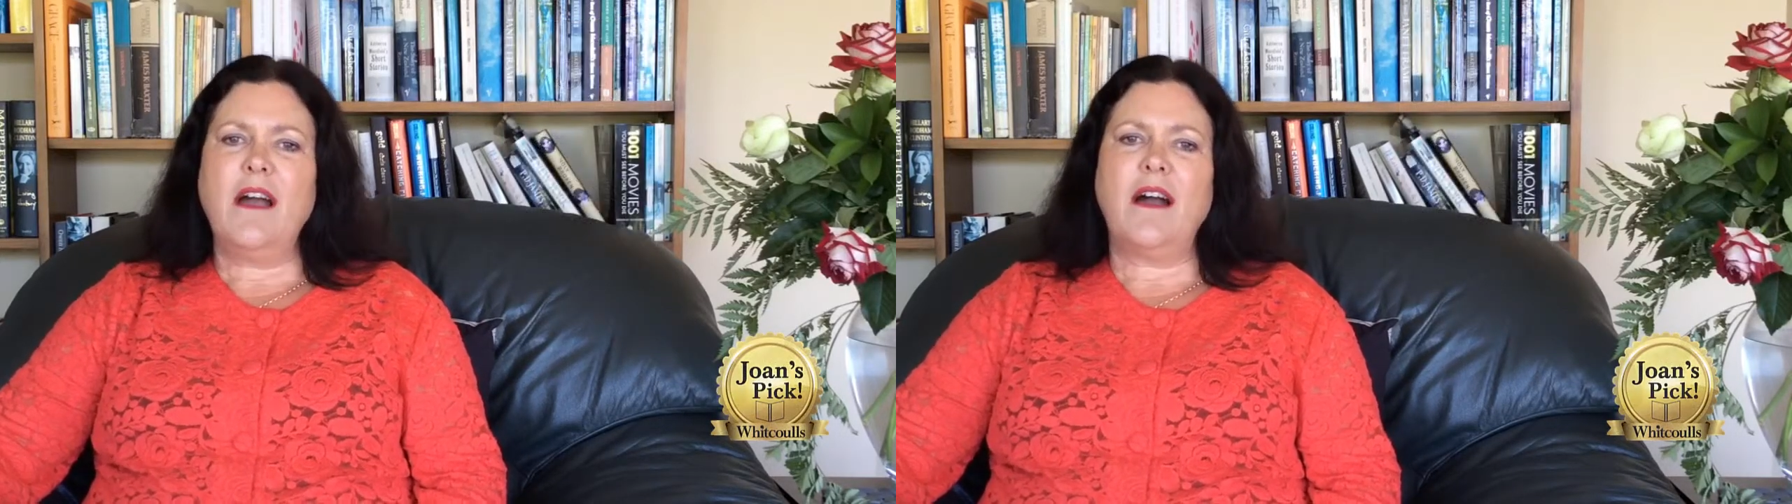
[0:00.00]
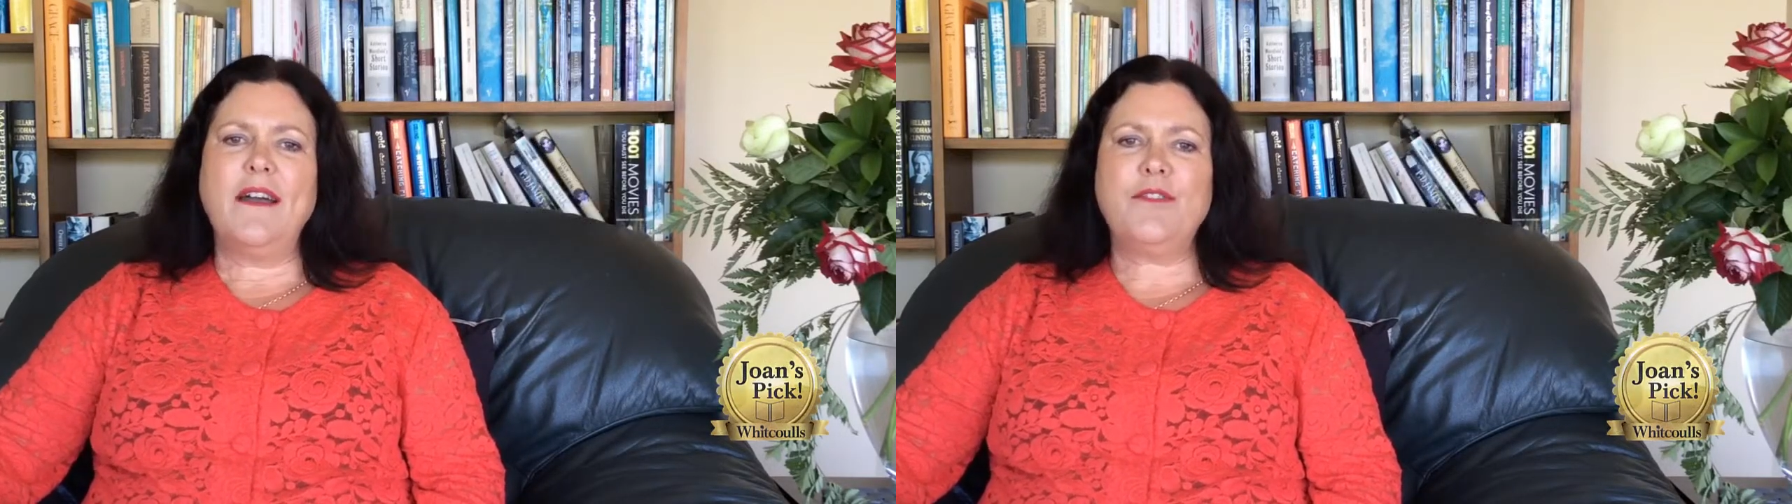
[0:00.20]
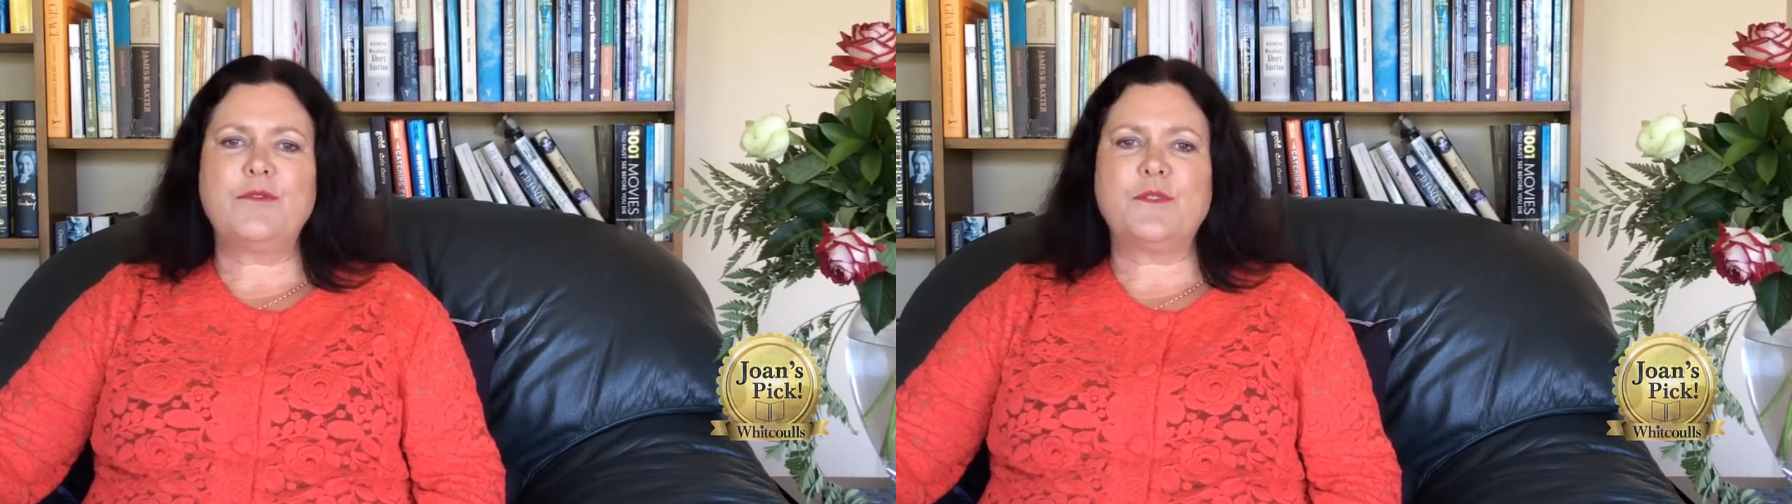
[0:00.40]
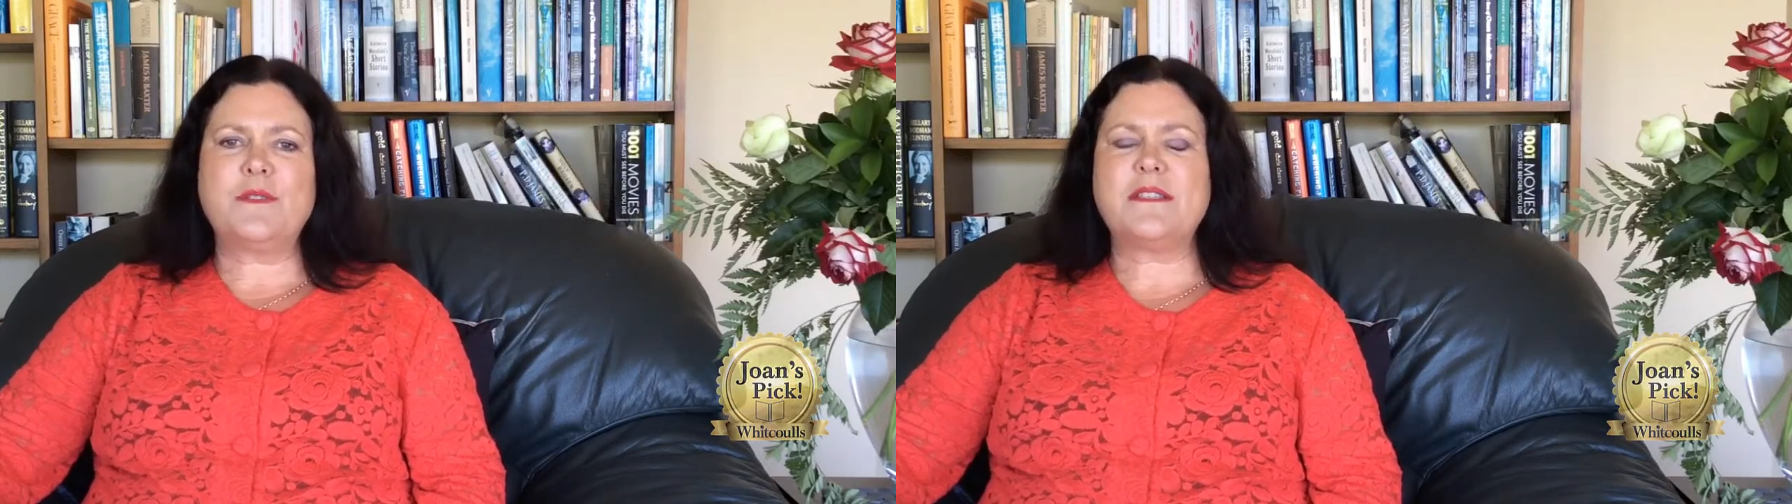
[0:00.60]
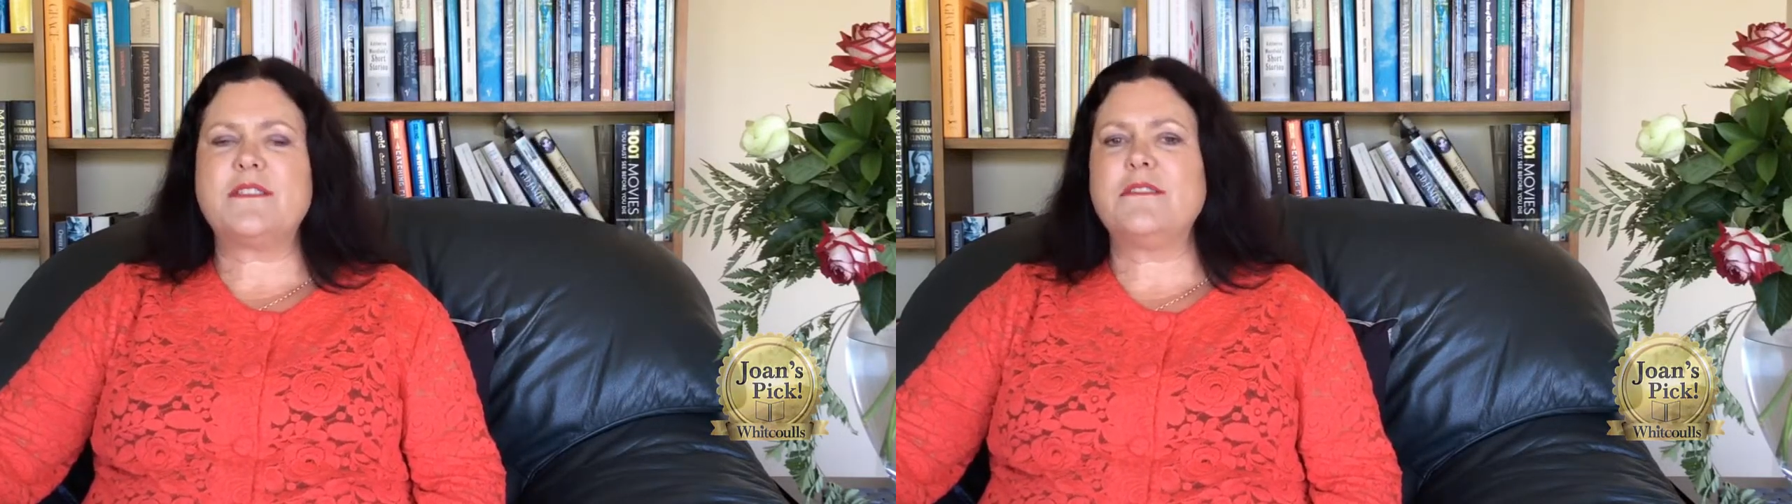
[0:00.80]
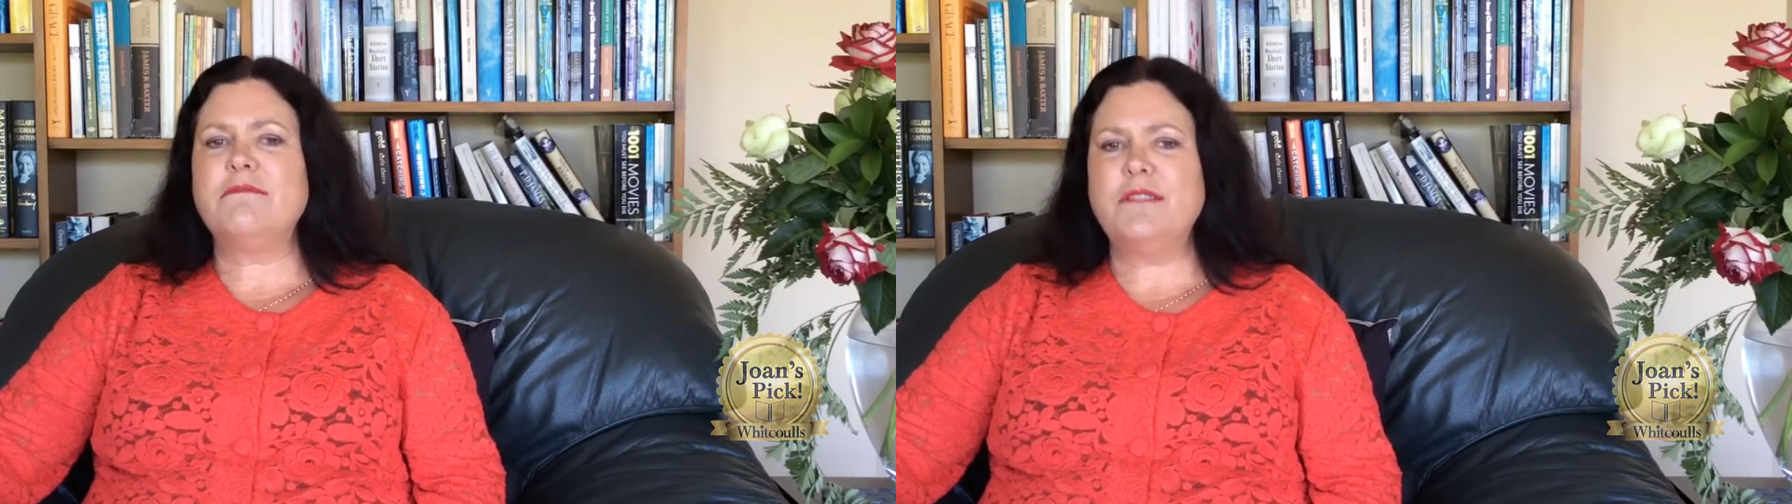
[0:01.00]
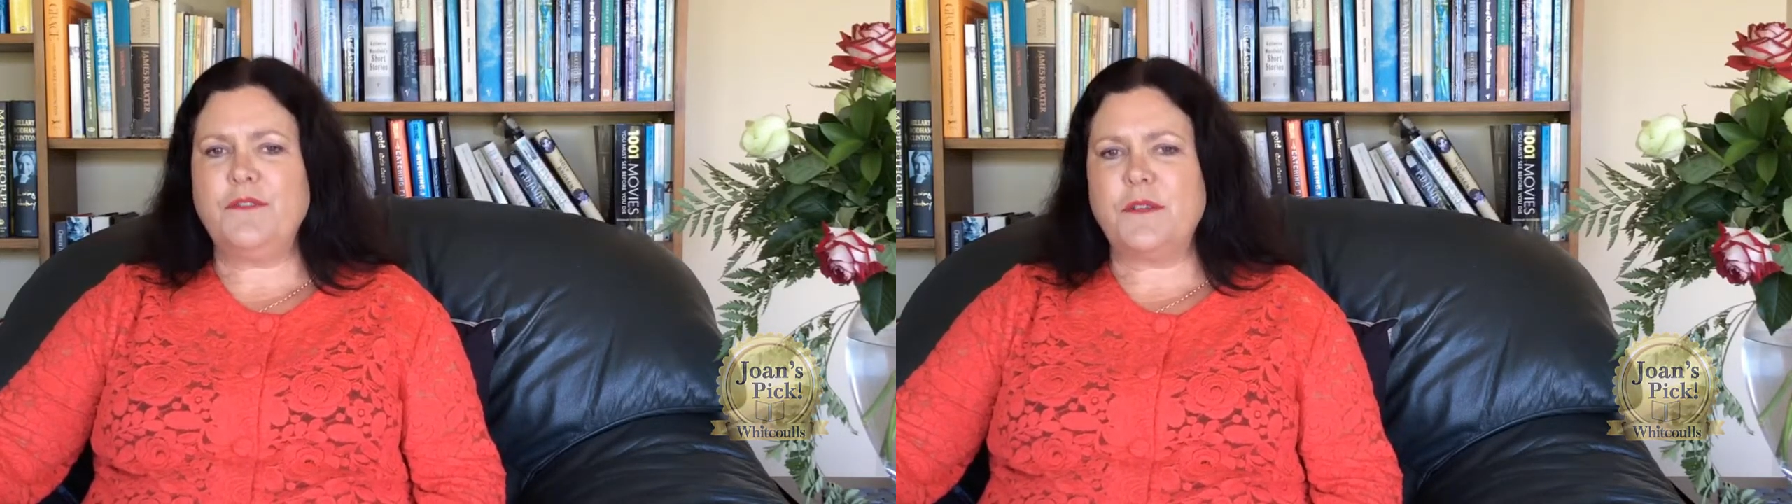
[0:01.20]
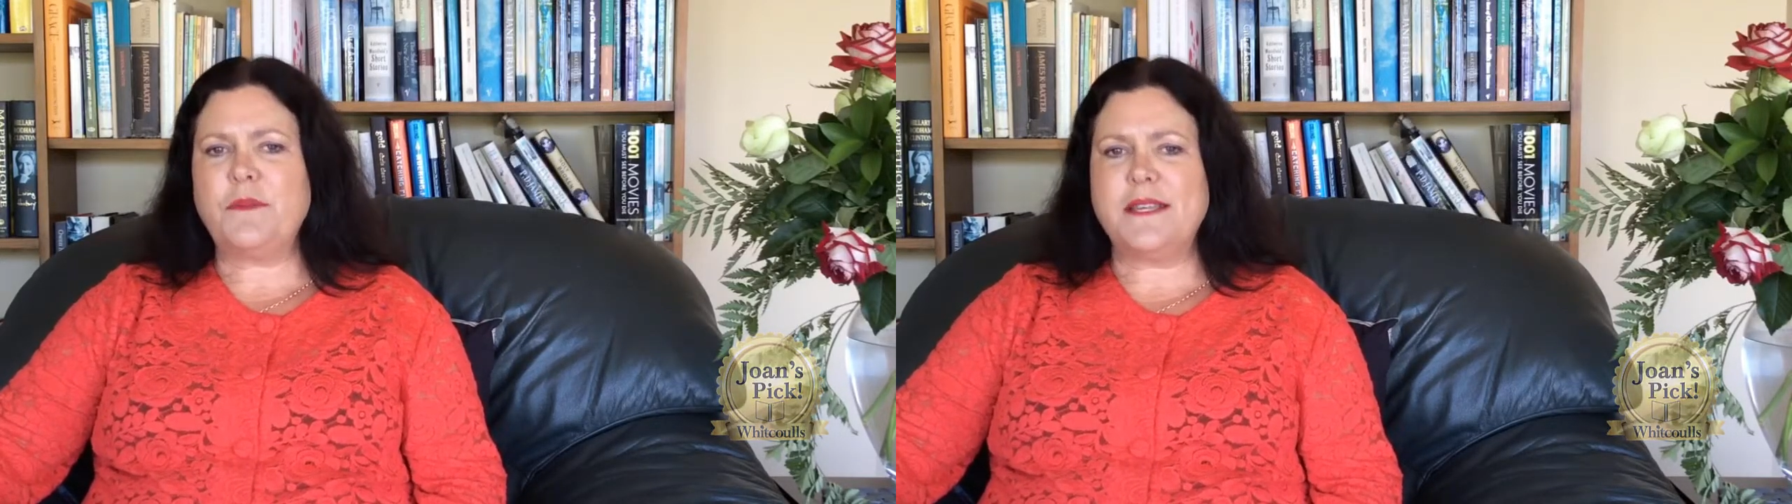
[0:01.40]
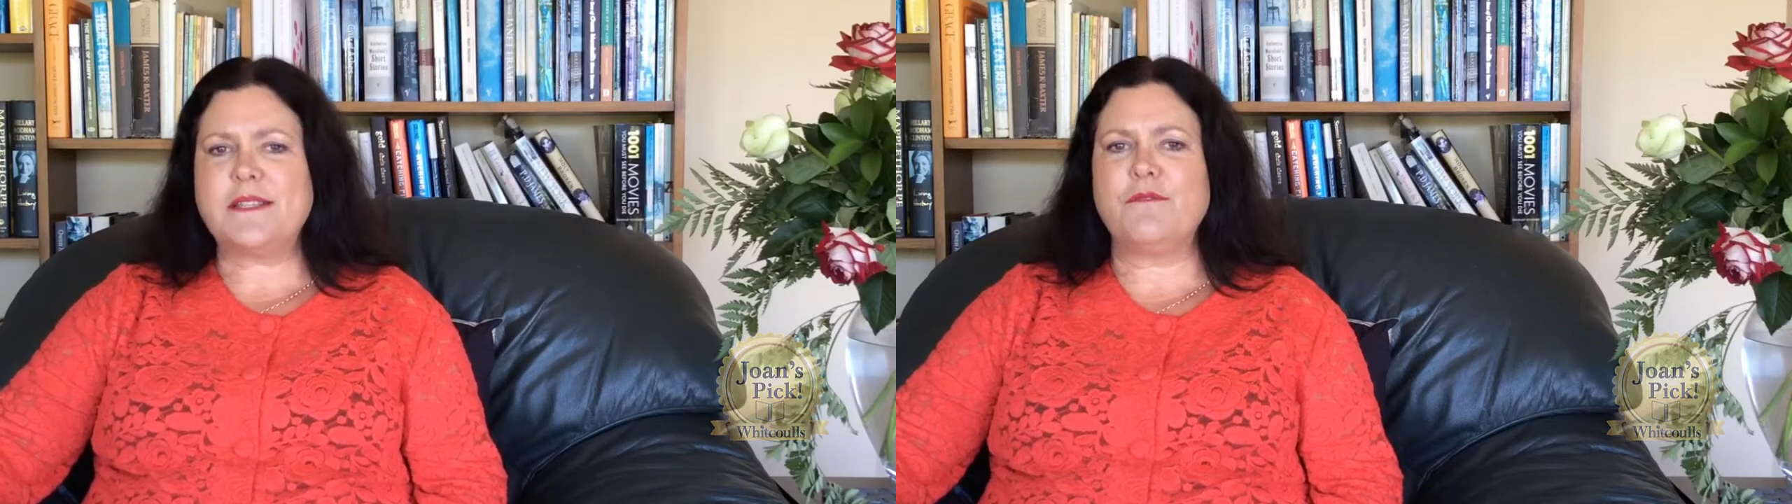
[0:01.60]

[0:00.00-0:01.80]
I thought it was a terrific piece